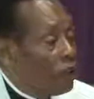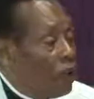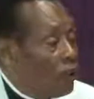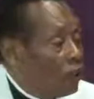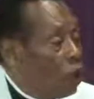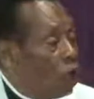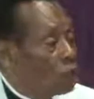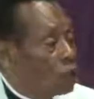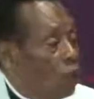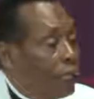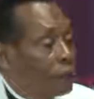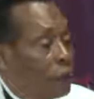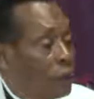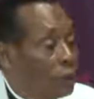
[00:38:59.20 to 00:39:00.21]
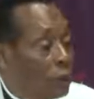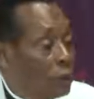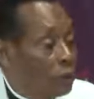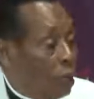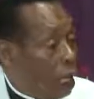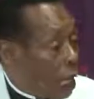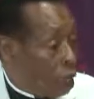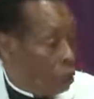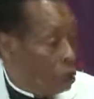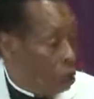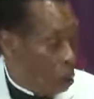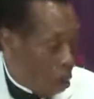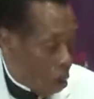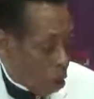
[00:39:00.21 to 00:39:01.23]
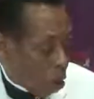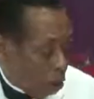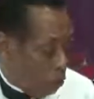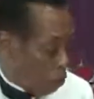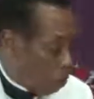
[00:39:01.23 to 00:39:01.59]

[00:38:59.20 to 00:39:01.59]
if God wants you to, how do you know?